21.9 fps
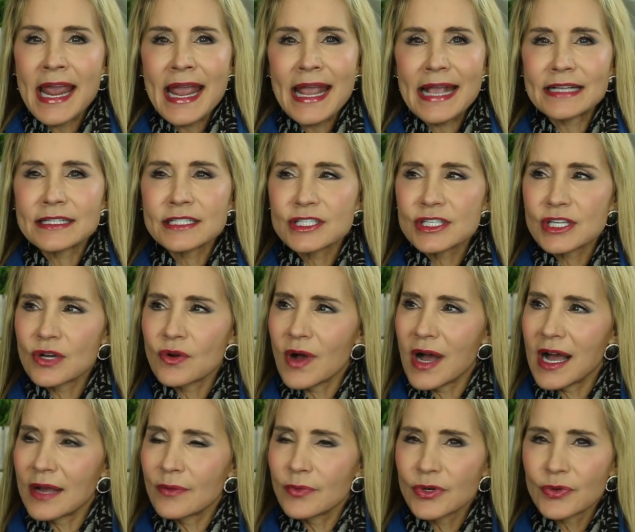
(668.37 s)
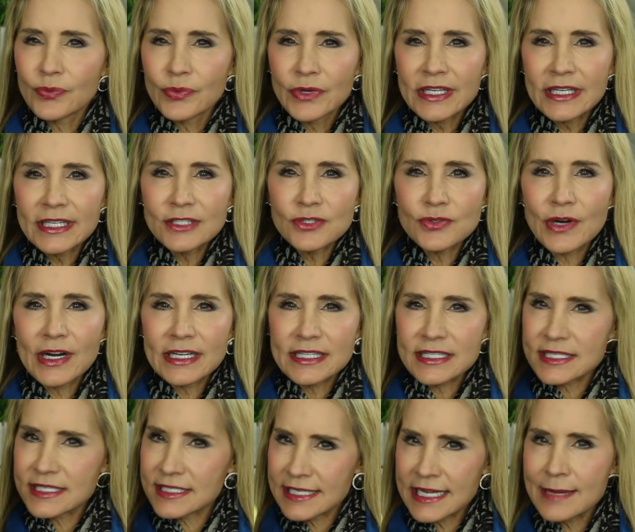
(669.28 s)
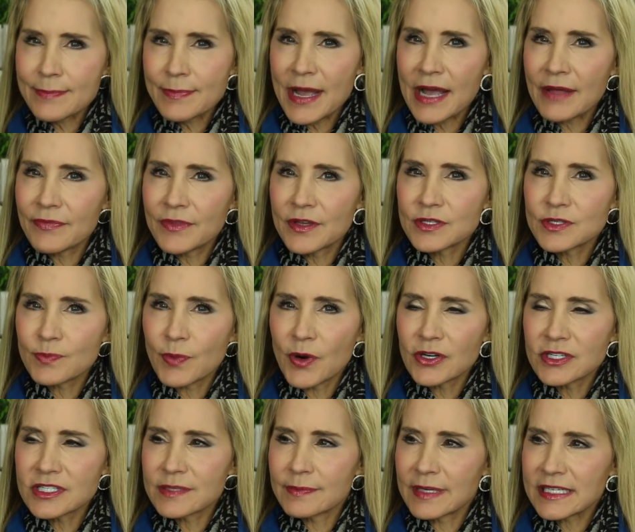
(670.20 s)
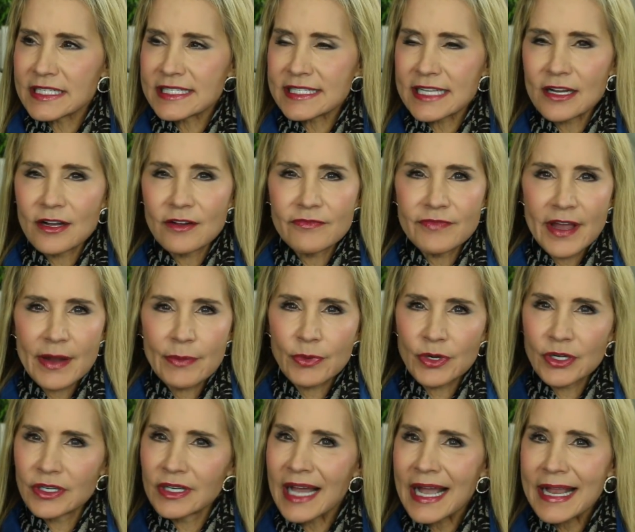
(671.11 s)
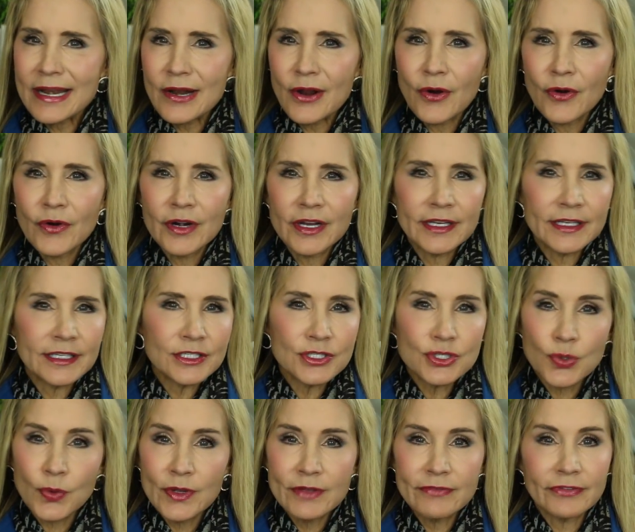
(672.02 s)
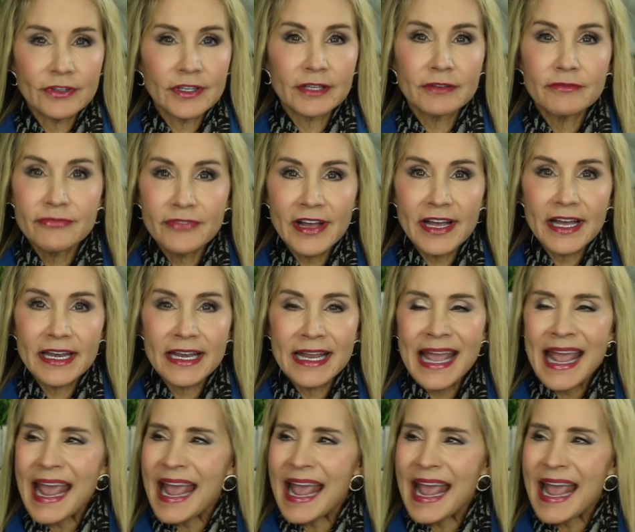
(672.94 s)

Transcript: And so I would really try to stamp out those parts of myself that were lighthearted and joyful and fun.